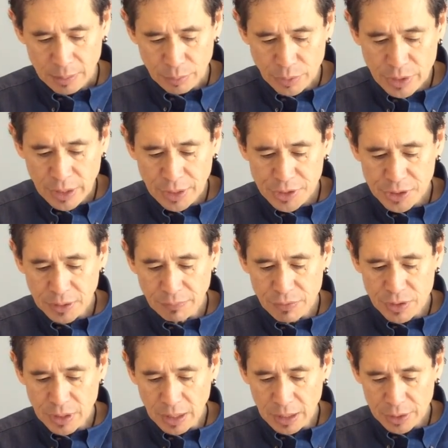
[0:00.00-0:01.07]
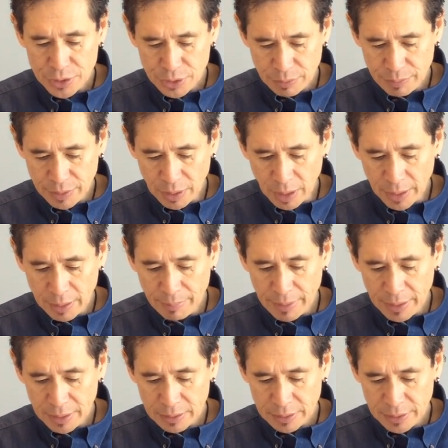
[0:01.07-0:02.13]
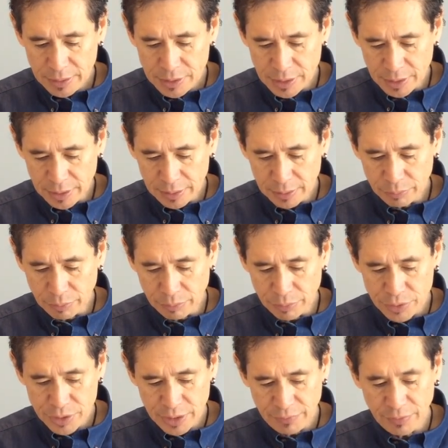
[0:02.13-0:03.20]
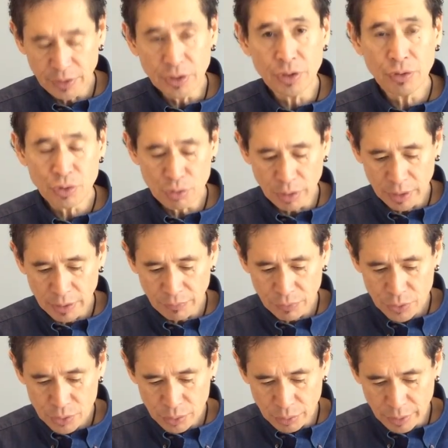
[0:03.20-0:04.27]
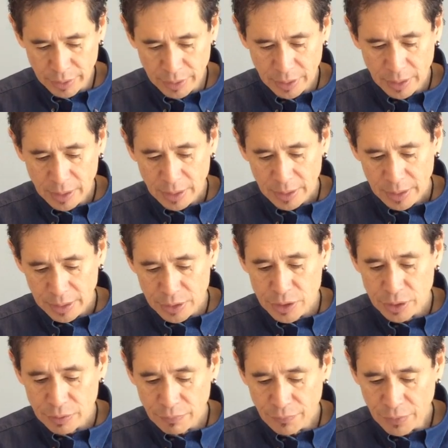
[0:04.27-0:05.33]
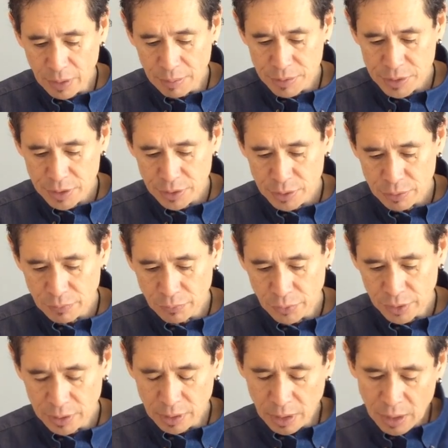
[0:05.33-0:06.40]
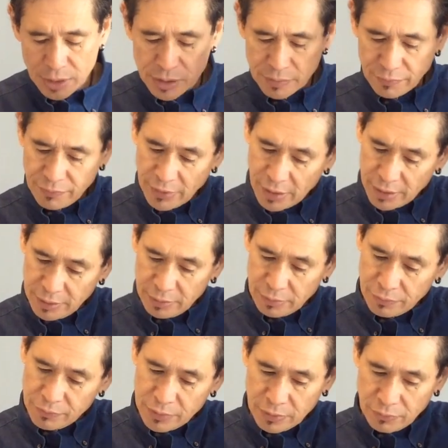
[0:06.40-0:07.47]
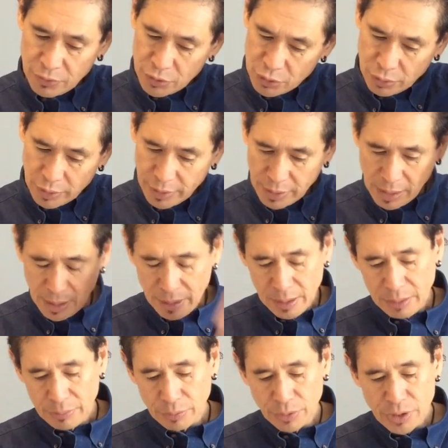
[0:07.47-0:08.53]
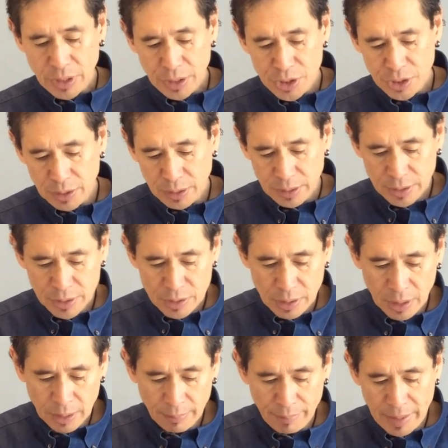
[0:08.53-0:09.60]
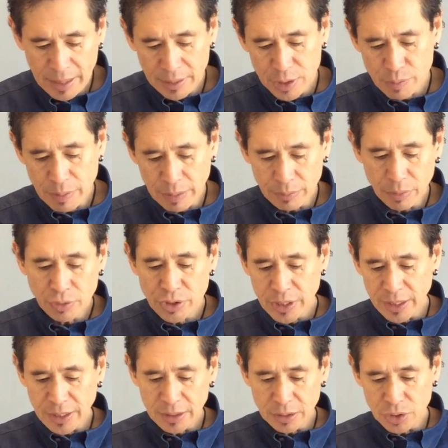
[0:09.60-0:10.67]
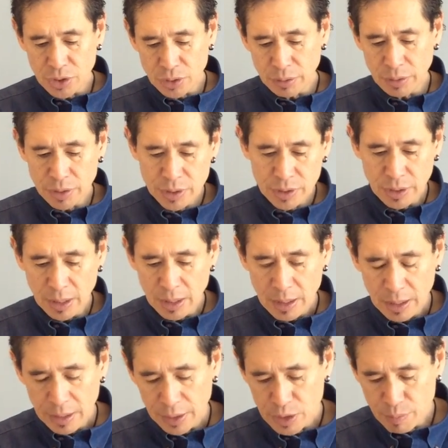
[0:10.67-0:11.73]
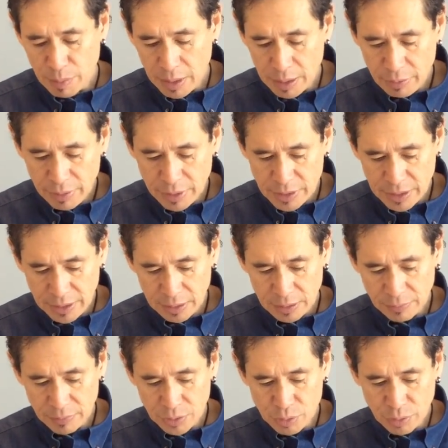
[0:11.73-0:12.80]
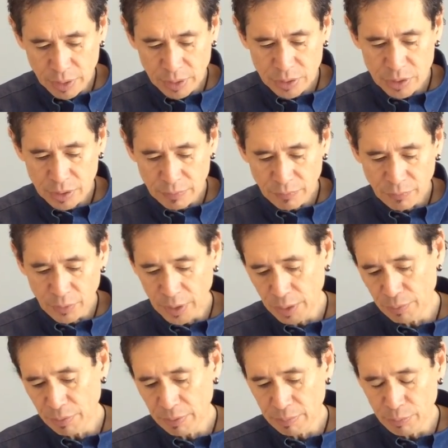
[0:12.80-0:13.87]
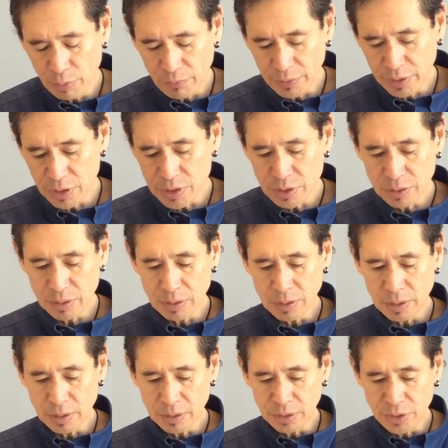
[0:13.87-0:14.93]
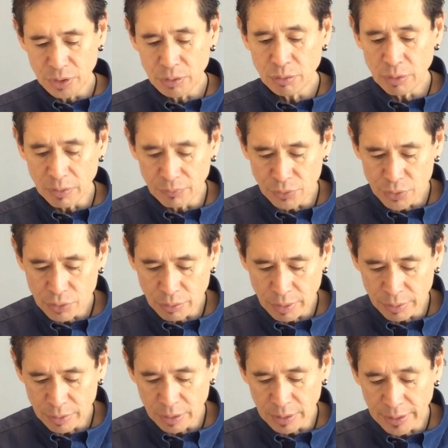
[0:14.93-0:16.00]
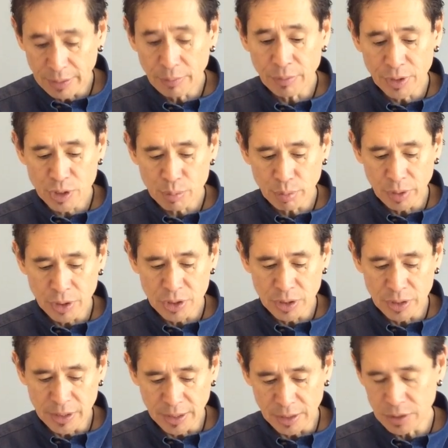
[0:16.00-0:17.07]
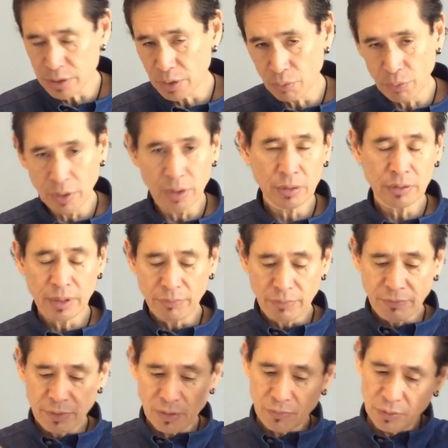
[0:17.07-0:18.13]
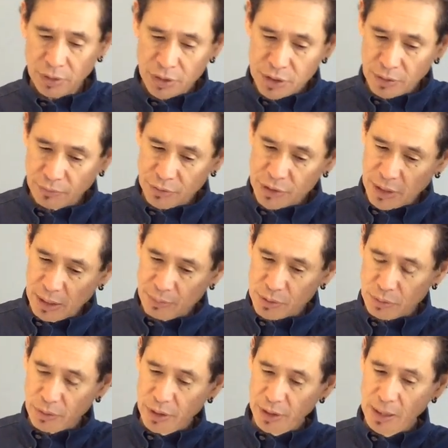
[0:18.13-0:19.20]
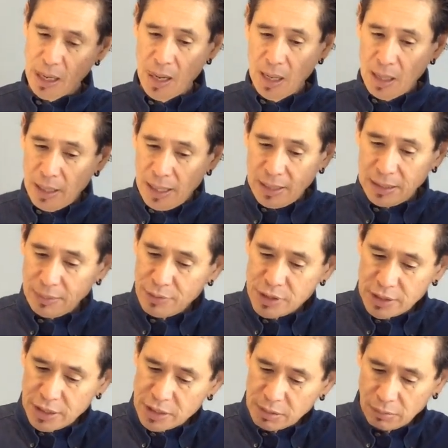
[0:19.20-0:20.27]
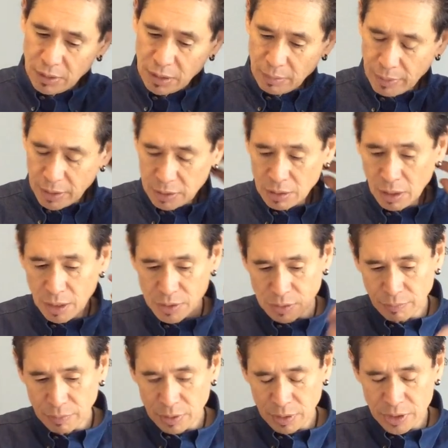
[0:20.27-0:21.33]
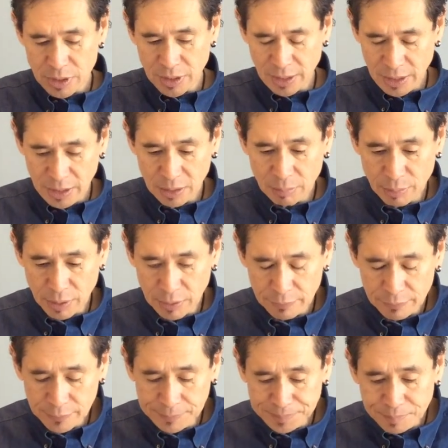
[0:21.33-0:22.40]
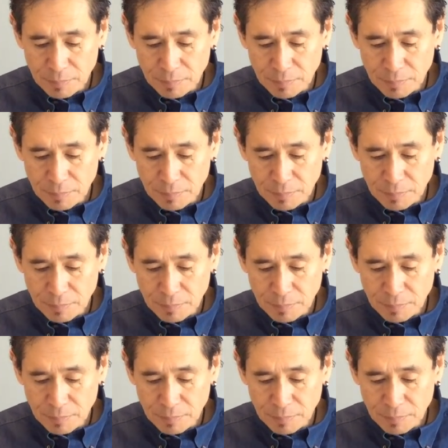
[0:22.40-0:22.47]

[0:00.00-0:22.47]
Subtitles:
Rotation of stock should be automatically done when receiving new drug inventory into the pharmacy to avoid loss of value of inventory. Rotation is managed by rotating the soonest expiring date of the drug to the front or moving it to the newer inventory, the later expiration date to the rear. Okay, we've covered this several times already. Hey, let me say something about cost of goods in E above.